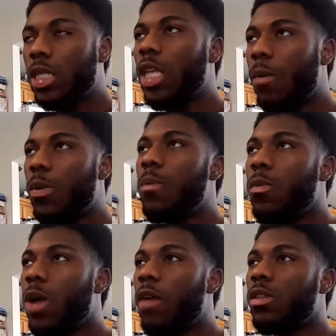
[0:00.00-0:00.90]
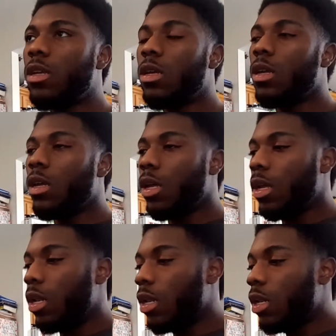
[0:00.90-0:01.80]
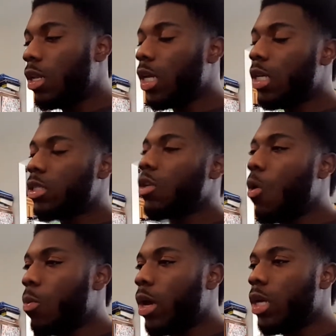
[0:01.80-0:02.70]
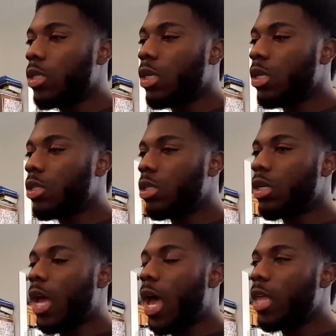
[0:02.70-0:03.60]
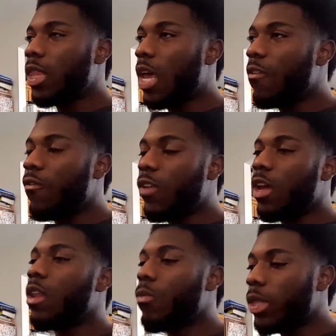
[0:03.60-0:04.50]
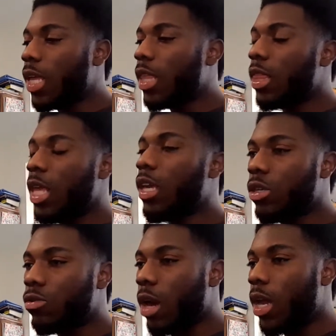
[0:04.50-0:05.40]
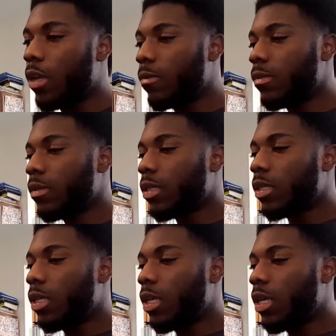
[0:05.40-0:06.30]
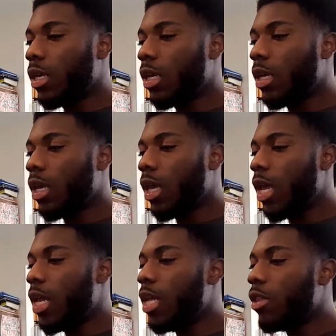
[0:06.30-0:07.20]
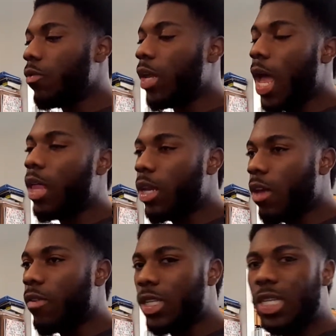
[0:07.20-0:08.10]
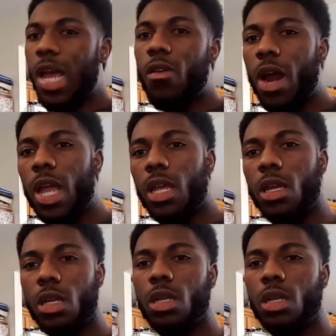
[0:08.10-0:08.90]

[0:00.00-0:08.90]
is it that people have to lean so much to how they feel and what they think is right, and in the reality of it, it's not right?